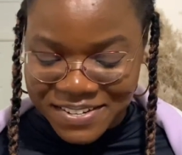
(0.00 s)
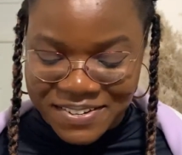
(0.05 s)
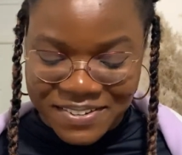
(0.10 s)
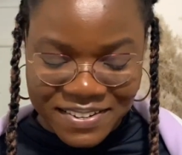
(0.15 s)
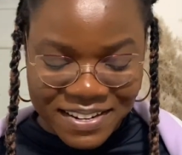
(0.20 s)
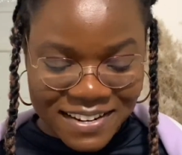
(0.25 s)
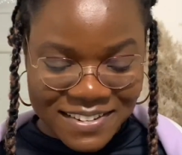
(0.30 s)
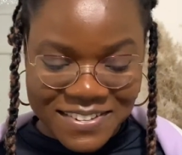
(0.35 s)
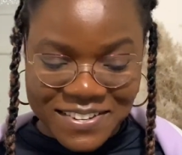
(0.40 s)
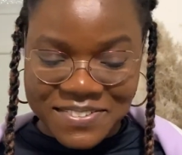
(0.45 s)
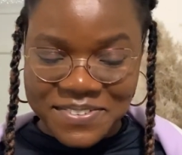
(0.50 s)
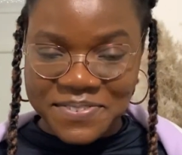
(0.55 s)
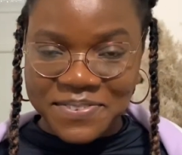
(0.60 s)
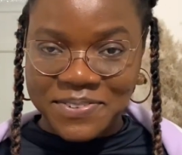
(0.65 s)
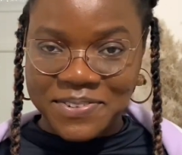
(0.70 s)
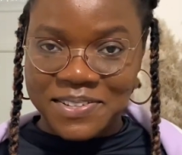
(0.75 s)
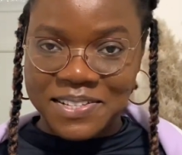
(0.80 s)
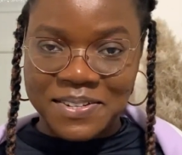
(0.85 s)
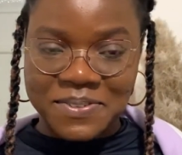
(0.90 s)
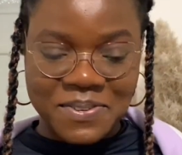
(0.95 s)
When I saw the
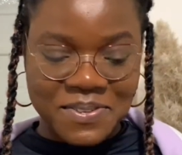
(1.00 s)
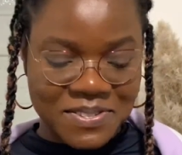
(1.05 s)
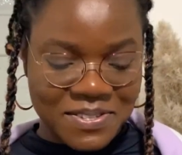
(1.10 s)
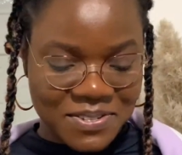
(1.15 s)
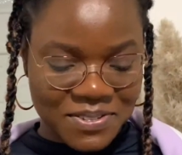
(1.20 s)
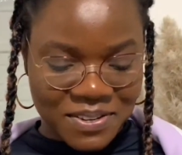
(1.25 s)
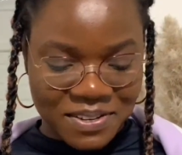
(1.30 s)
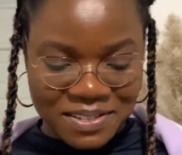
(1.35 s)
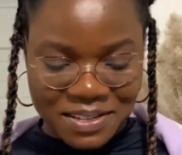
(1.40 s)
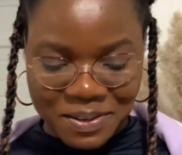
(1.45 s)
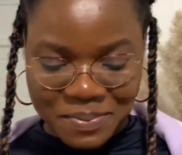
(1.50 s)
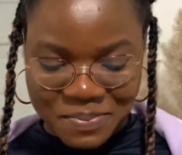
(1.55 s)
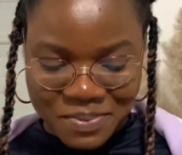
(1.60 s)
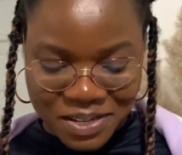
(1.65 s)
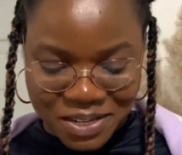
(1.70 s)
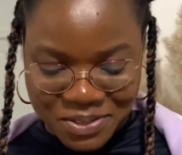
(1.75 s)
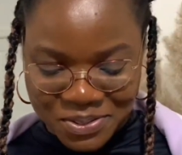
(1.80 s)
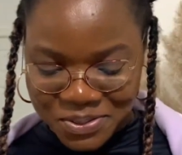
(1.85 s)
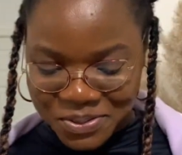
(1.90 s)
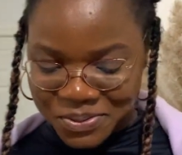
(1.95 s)
results, I wasn't just happy
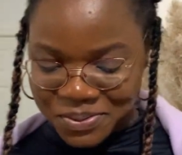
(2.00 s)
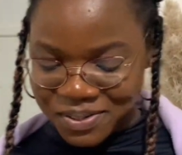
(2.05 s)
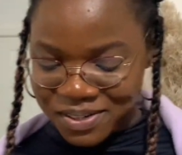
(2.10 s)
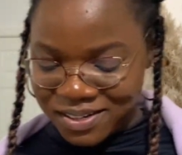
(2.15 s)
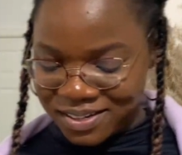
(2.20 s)
at all.